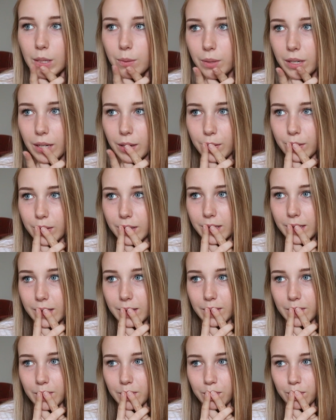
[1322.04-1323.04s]
What
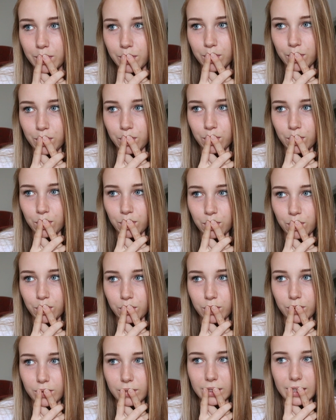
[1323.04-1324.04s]
else?
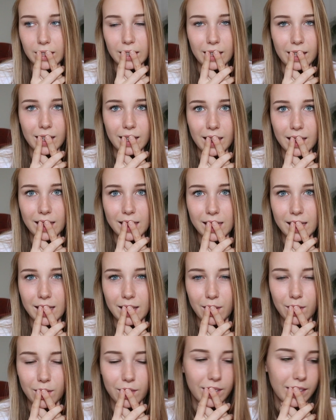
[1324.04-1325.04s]
I think that's
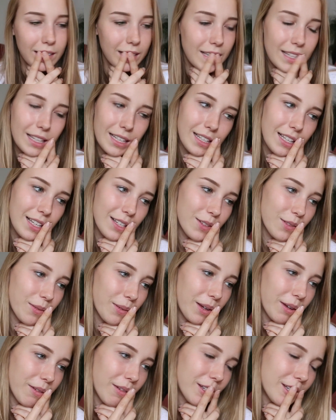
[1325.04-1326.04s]
it really. I think that's all
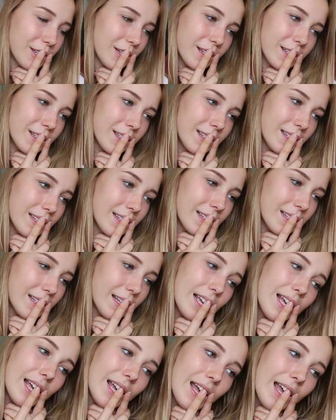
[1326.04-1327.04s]
my questions
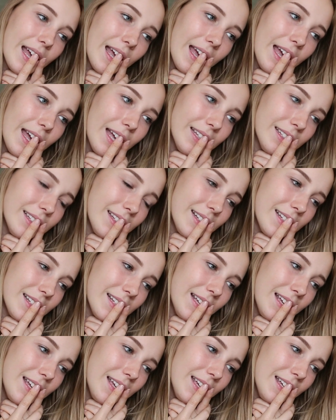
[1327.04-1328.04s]

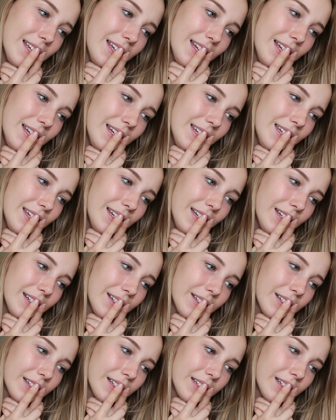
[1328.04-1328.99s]
answered. But